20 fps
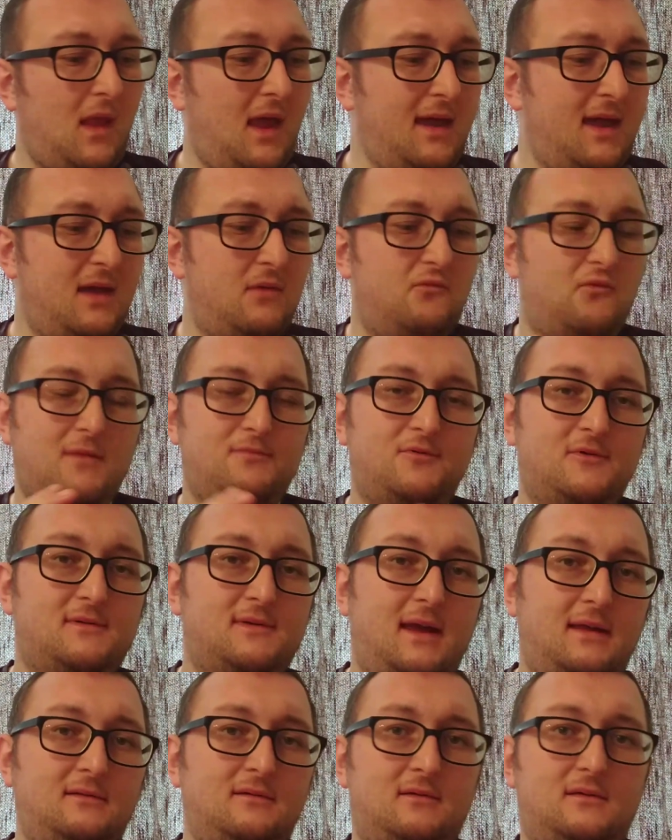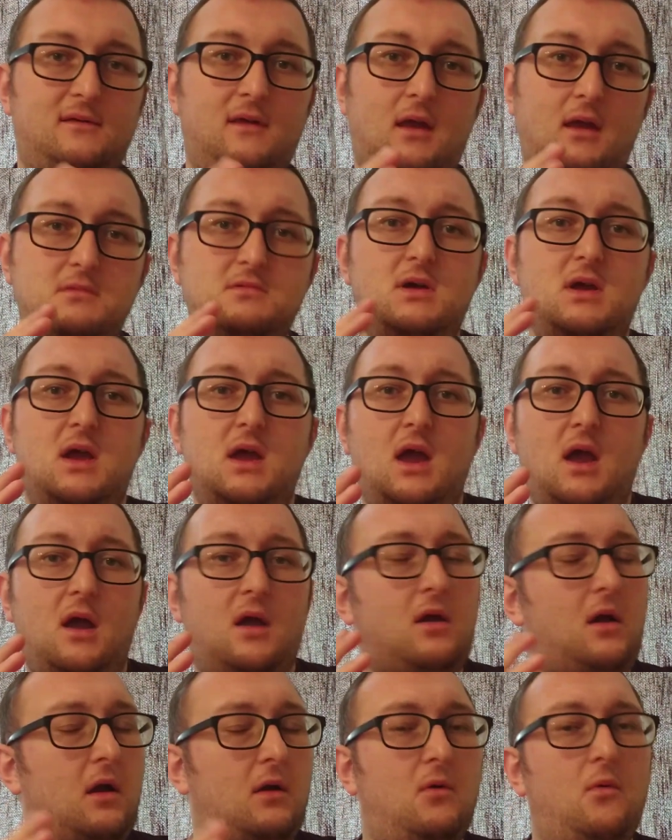it represents
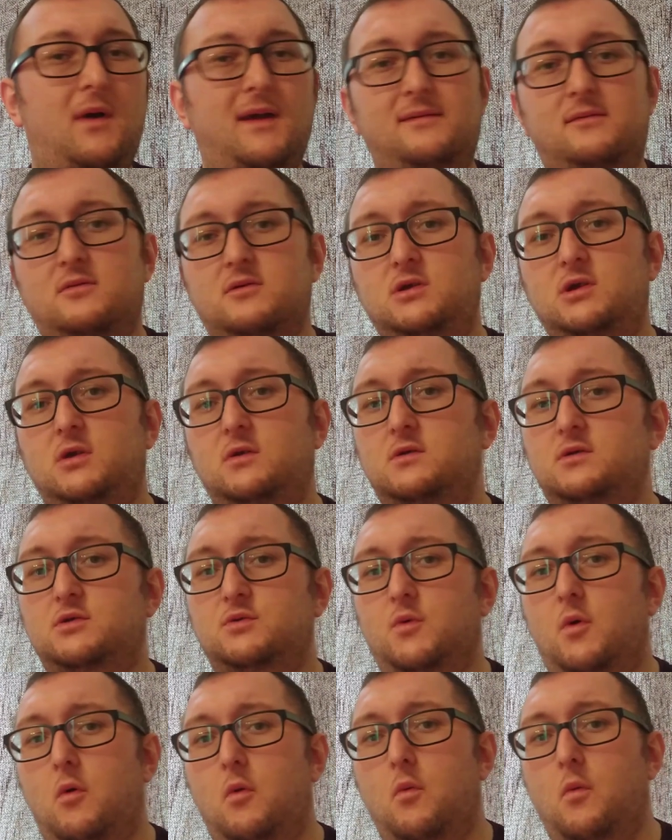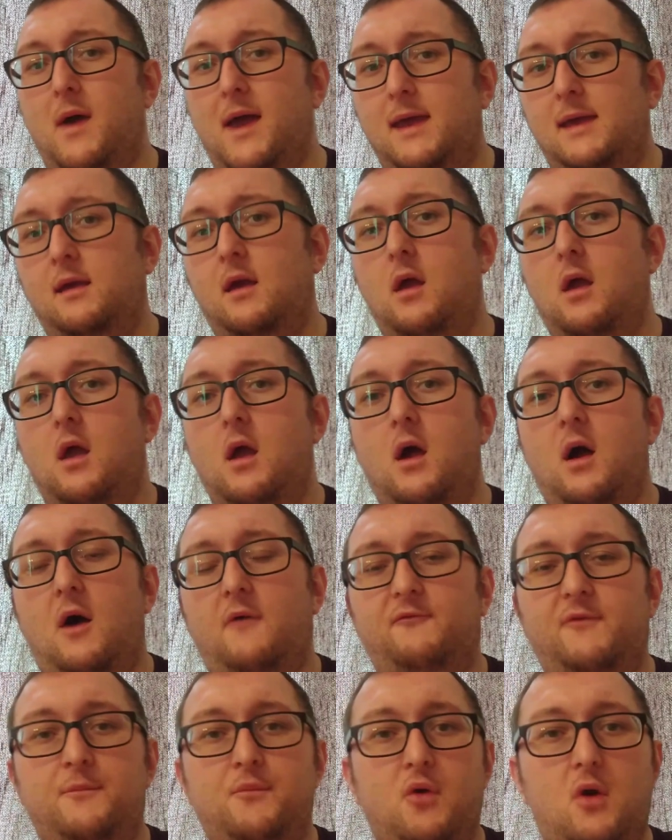a quite unusual way
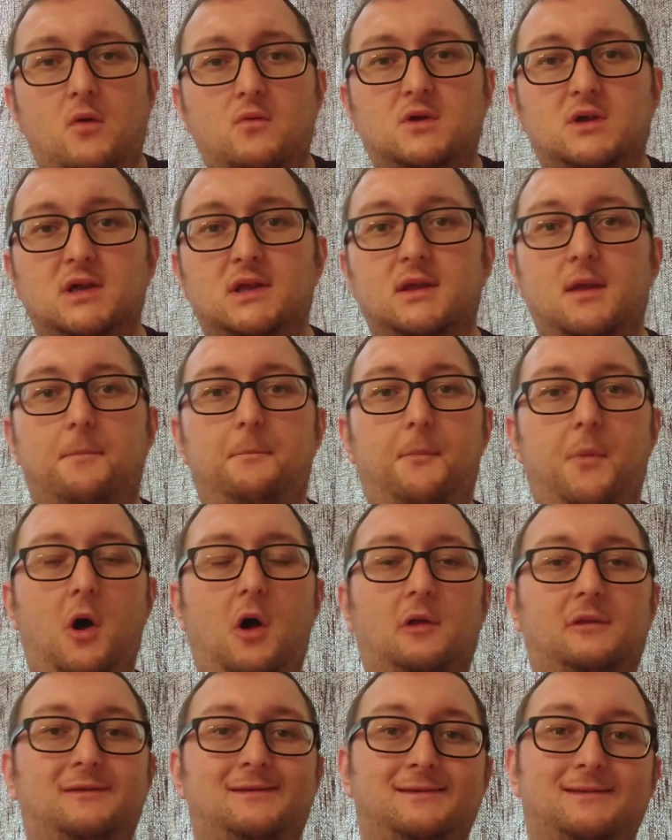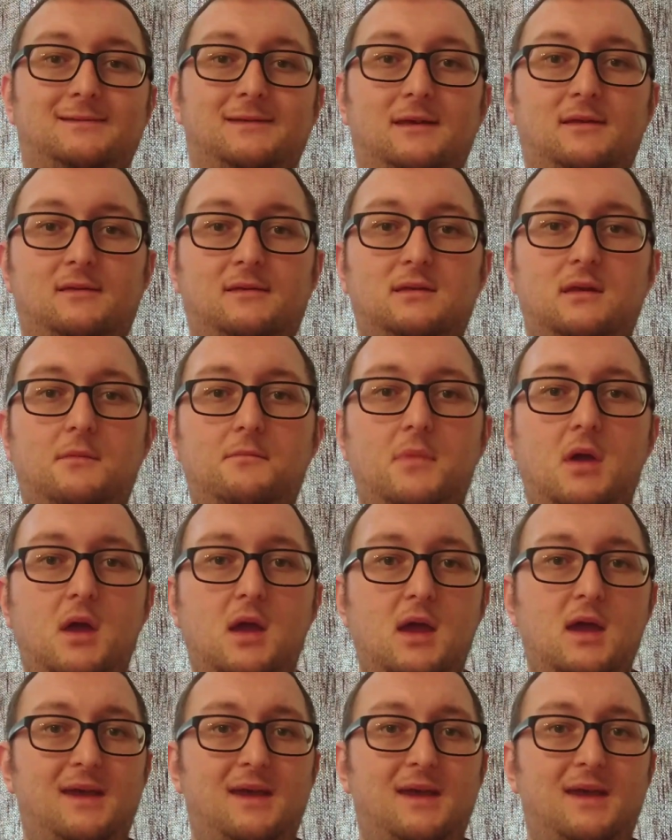of approaching the pod system.